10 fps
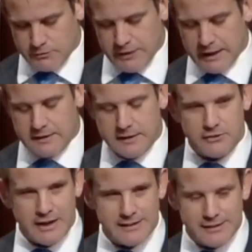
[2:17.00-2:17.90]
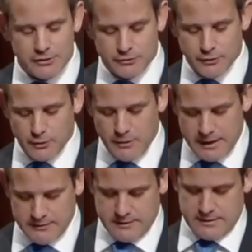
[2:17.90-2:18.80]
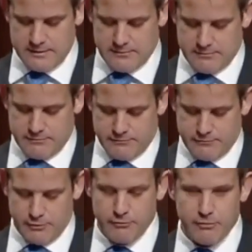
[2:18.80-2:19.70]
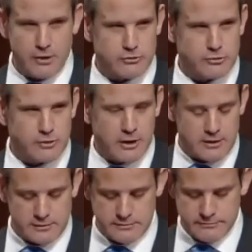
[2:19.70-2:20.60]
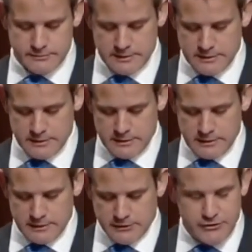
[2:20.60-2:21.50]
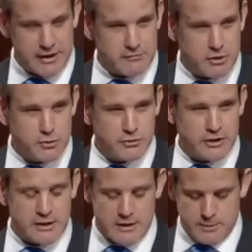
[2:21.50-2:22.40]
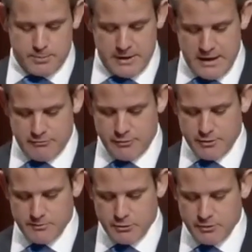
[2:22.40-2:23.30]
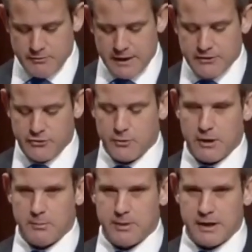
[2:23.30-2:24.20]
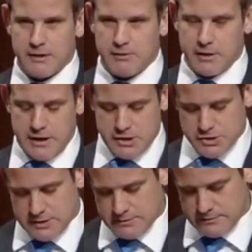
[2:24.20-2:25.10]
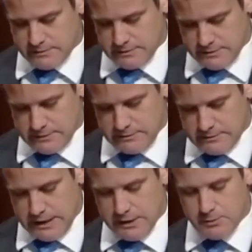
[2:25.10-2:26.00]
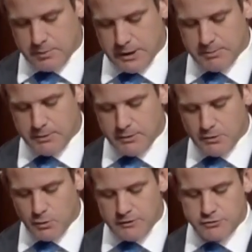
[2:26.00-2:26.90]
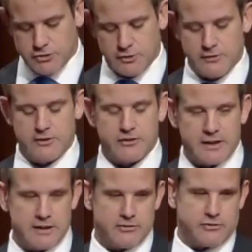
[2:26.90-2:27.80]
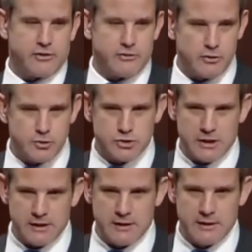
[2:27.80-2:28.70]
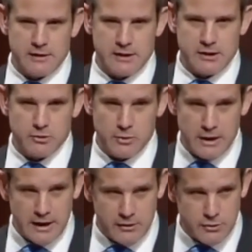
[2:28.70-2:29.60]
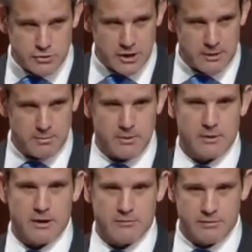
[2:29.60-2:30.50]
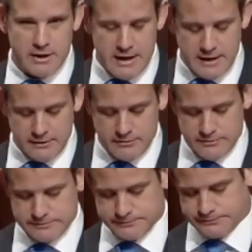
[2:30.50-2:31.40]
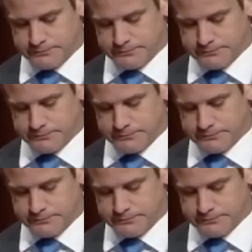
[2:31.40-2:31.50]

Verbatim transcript: We've taken these ideals for granted for far too long. Instead of using our platform to advance the well-being of our nation and our people, we've turned this institution into an echo chamber of lies.